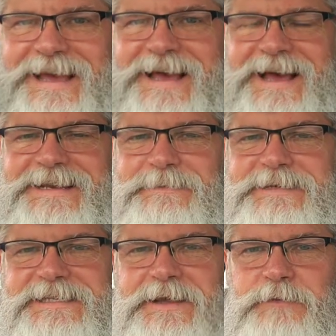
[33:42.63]
Debbie
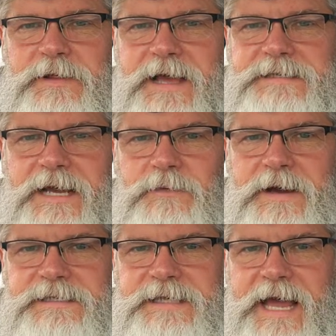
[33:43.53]
says, never realized that.
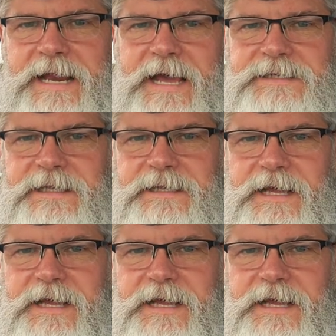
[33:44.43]
Quite sad, actually.